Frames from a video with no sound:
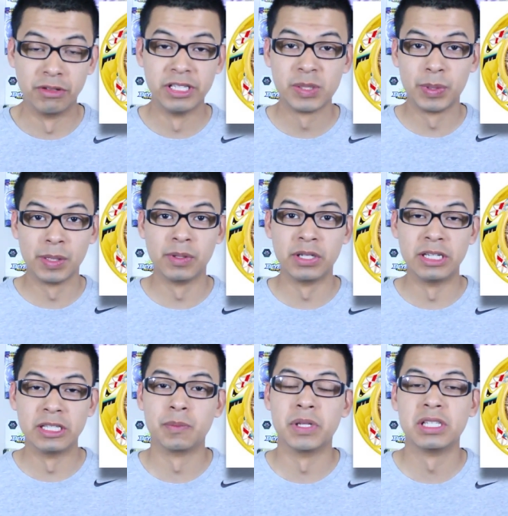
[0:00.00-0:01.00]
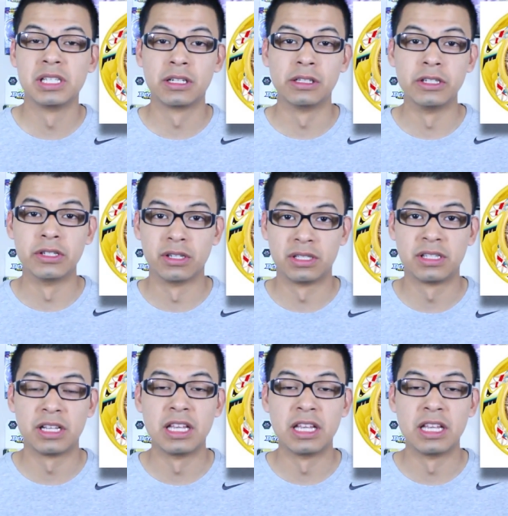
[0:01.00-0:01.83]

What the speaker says: this Beyblade is basically just